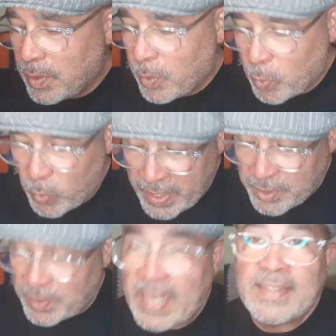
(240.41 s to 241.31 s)

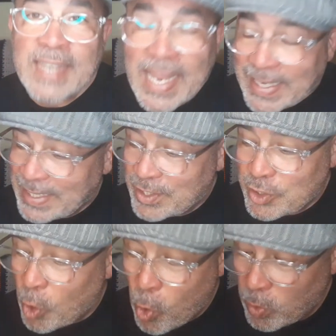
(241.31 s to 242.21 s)
Winter had taken its
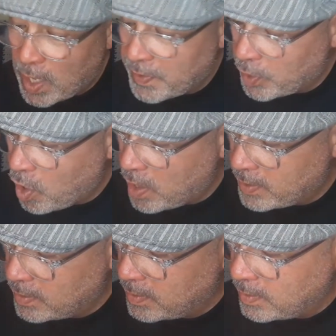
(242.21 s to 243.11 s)
toll on the
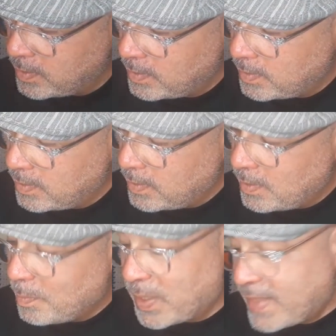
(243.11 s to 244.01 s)
garden,
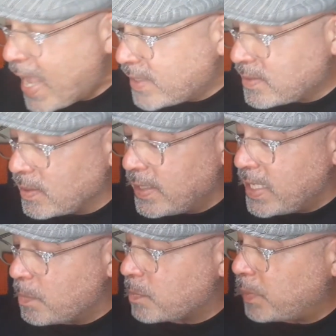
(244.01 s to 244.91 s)
but thanks to
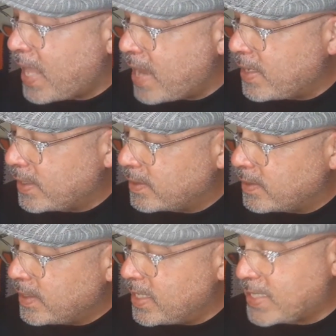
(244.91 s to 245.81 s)
Liam's planning,
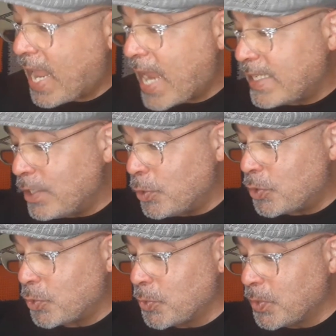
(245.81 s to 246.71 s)
his handy new
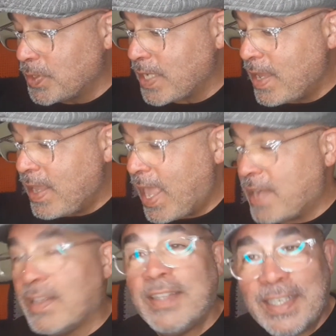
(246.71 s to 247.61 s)
tools,
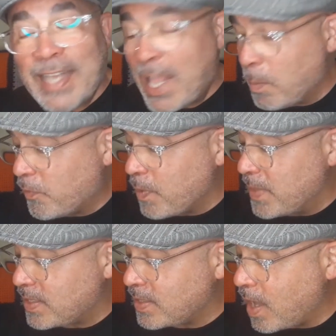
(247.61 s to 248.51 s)
and a little help from the
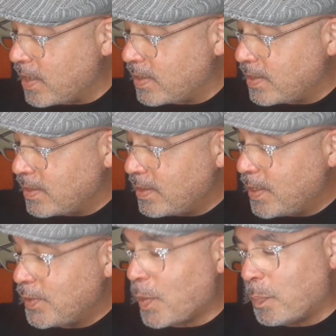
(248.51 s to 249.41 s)
sun,
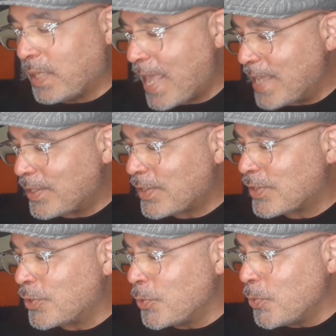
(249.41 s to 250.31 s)
the plants
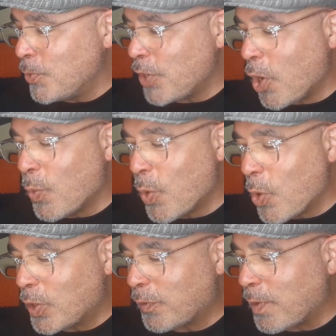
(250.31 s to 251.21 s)
soon
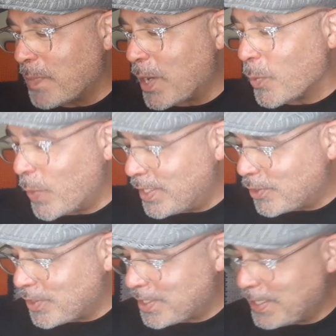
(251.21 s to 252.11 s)
awoke from their
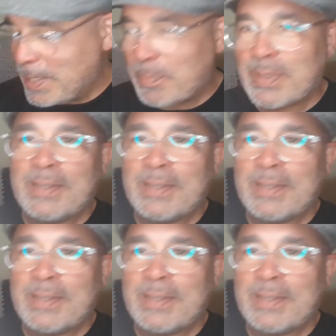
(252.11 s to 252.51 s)
winter sleep.